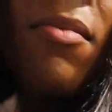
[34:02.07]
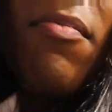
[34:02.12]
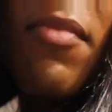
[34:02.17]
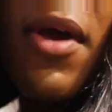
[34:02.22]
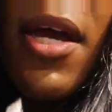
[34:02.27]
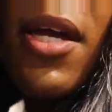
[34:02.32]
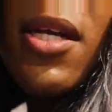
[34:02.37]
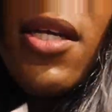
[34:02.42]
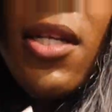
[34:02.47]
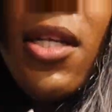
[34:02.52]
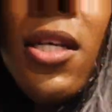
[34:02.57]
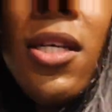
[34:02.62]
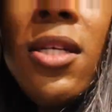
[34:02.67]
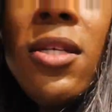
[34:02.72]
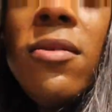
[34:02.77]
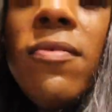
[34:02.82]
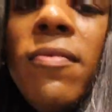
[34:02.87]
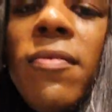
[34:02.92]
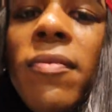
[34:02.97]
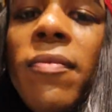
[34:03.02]
making
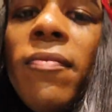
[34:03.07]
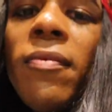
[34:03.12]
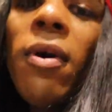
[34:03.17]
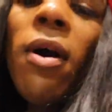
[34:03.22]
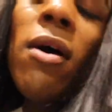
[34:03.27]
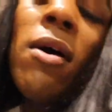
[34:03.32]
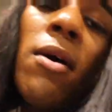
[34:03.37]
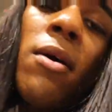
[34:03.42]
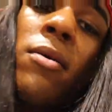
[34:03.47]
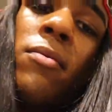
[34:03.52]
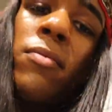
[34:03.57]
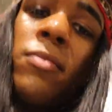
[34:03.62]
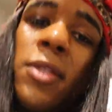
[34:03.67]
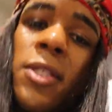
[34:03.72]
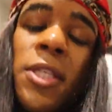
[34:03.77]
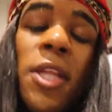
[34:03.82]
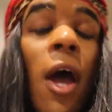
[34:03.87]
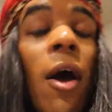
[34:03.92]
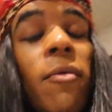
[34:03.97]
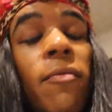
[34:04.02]
these
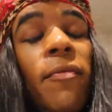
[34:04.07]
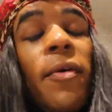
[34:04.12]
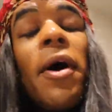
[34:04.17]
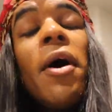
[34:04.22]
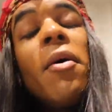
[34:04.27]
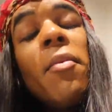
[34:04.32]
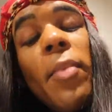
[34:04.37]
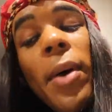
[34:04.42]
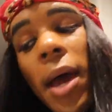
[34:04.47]
stuffed bell